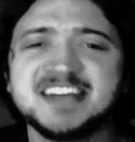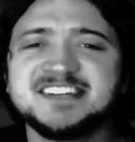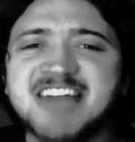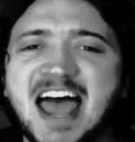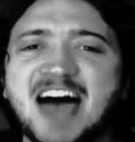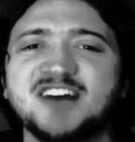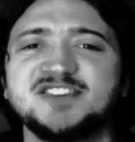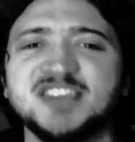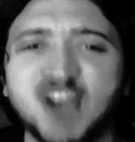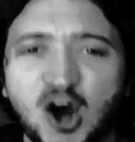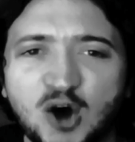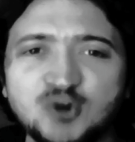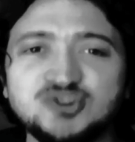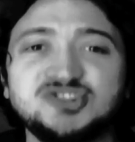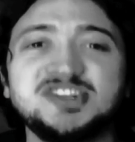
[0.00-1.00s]
Now the
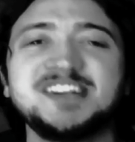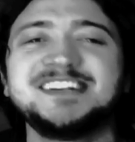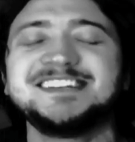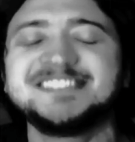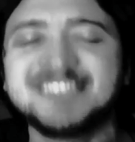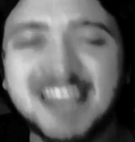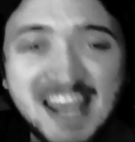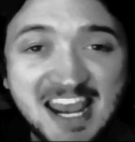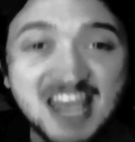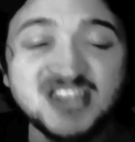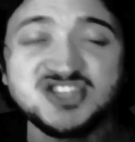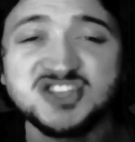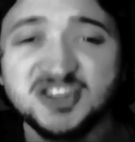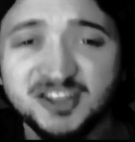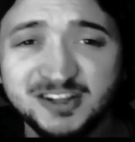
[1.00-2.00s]
ocean is
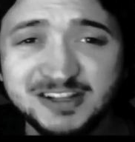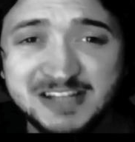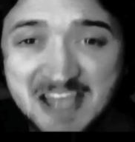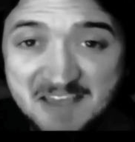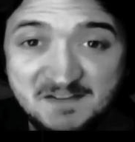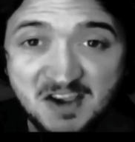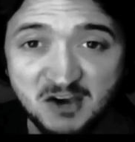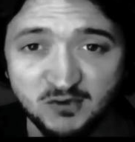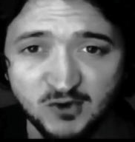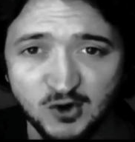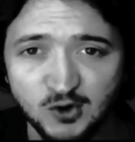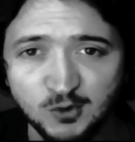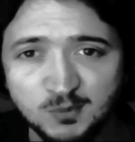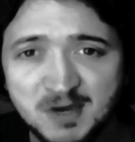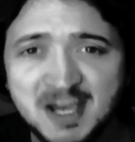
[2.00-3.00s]
in your living
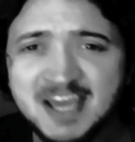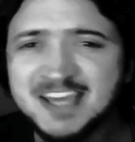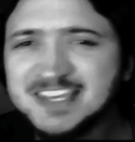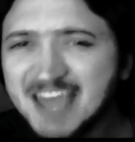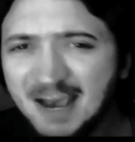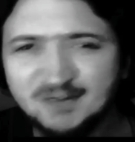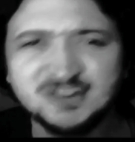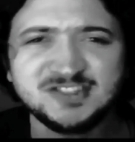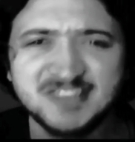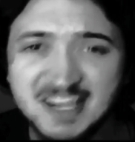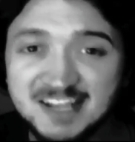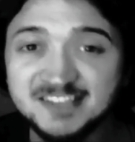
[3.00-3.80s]
room. You ever seen